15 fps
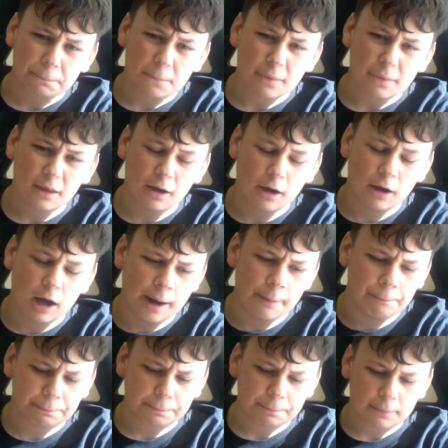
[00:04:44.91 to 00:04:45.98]

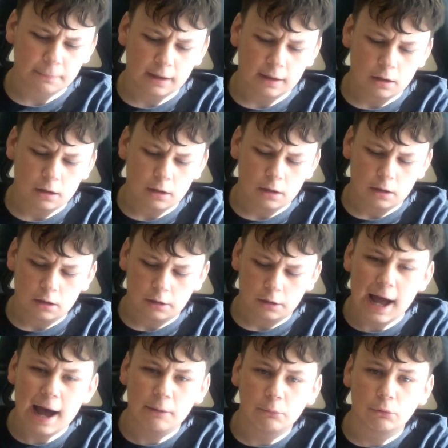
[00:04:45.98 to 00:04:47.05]

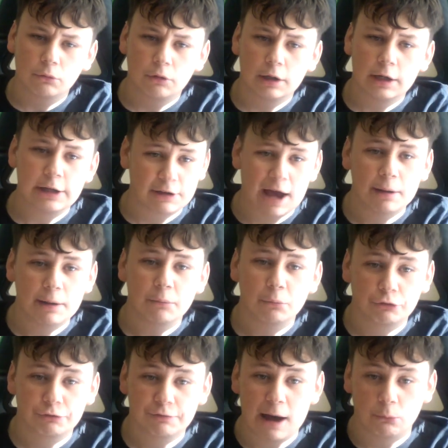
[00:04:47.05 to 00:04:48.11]
that is how it was
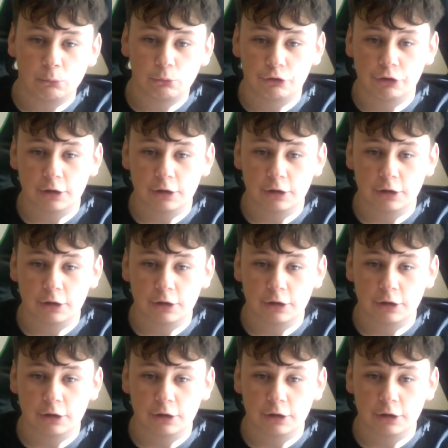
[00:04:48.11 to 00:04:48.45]
found.